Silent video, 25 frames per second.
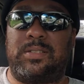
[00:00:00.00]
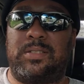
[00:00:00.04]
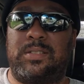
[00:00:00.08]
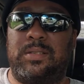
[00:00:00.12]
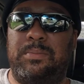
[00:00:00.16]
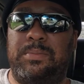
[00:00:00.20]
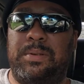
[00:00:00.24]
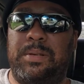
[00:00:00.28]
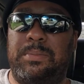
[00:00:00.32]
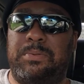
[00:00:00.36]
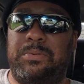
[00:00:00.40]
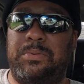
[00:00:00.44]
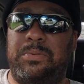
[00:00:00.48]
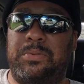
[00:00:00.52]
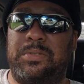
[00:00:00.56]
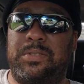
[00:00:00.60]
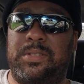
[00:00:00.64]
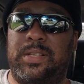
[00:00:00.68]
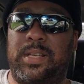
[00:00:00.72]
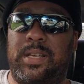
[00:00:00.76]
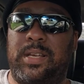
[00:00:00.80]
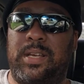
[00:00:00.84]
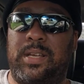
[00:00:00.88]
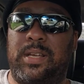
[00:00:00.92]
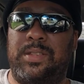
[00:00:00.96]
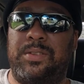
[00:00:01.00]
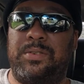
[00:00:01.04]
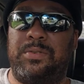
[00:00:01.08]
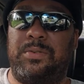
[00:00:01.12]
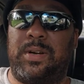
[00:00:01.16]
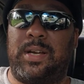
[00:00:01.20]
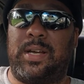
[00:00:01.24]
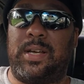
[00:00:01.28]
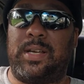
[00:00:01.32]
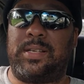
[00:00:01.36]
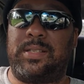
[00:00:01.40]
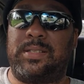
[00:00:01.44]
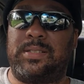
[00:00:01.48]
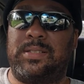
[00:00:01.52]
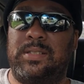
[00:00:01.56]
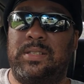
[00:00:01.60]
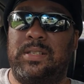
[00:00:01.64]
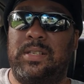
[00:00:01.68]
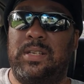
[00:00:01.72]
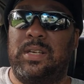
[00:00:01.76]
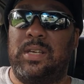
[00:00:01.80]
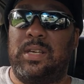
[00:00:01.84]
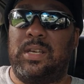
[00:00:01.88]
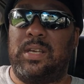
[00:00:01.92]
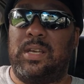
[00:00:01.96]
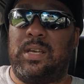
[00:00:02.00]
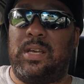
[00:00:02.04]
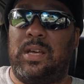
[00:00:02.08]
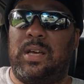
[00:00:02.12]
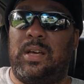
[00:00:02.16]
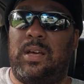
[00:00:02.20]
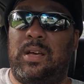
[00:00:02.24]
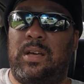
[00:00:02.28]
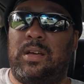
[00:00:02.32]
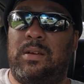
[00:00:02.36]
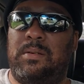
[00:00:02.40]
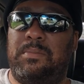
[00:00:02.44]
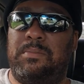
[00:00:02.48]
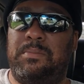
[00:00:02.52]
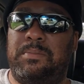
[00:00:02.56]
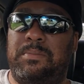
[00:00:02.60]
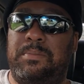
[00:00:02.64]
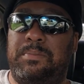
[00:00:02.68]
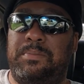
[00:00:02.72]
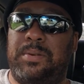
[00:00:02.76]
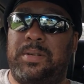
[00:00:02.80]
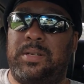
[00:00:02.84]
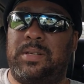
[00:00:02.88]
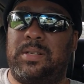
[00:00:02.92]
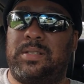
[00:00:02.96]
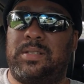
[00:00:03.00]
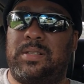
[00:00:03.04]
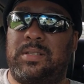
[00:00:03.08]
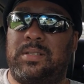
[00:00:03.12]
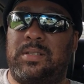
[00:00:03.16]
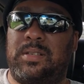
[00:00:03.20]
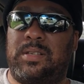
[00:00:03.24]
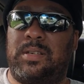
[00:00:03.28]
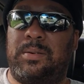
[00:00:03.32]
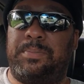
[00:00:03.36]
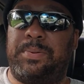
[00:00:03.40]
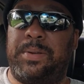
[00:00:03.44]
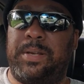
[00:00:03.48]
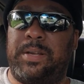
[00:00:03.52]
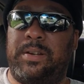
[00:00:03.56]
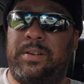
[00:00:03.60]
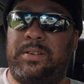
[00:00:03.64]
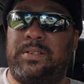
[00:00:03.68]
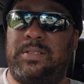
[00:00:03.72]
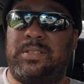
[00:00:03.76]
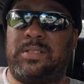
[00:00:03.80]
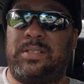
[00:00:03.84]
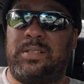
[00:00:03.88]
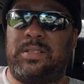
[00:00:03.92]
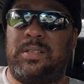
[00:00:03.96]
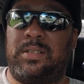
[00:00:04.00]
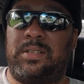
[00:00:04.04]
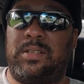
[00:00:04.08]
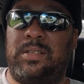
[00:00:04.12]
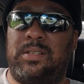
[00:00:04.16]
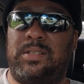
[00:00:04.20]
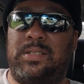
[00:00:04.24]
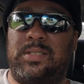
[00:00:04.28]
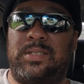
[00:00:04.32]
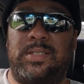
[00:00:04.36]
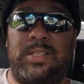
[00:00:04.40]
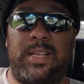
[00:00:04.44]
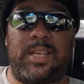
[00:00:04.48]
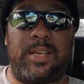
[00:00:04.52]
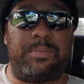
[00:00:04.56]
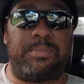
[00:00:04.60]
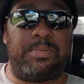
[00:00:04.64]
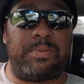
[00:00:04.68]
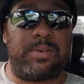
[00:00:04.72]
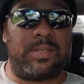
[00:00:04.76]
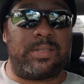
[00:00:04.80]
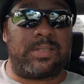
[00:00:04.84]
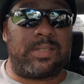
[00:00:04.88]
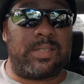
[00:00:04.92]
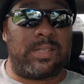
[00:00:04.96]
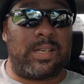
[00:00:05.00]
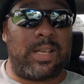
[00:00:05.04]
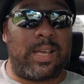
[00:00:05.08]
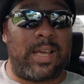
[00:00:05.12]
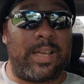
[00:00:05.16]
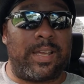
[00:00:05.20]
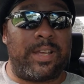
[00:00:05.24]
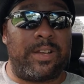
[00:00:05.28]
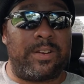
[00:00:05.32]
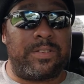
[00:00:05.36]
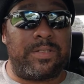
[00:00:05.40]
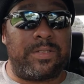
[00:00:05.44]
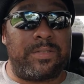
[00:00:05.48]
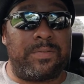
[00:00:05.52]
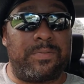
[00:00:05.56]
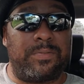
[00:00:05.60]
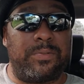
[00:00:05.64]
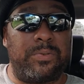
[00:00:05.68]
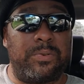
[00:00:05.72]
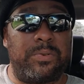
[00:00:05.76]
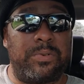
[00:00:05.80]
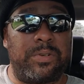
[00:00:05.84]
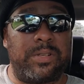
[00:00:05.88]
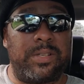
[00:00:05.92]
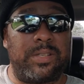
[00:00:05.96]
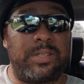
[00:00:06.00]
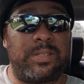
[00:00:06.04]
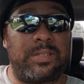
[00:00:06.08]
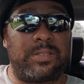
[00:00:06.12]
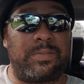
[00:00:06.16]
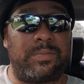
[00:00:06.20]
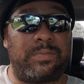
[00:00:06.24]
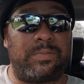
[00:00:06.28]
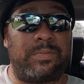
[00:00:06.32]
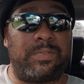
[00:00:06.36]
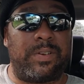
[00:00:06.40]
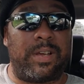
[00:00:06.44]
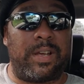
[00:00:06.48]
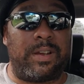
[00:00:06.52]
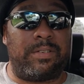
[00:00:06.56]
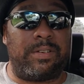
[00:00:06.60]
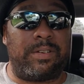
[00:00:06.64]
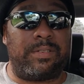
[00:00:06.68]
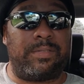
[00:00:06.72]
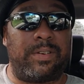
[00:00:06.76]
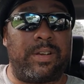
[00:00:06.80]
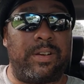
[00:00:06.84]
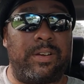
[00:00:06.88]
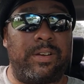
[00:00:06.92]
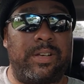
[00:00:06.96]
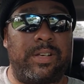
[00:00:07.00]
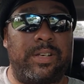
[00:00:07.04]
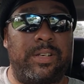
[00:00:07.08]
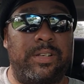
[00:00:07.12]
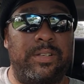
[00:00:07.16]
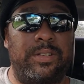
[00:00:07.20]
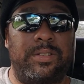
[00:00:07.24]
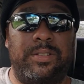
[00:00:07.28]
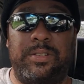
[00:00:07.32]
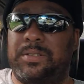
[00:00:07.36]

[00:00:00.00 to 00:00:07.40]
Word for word: Some people will say otherwise. Um, but compared to state prison, I hear the food is very, very good.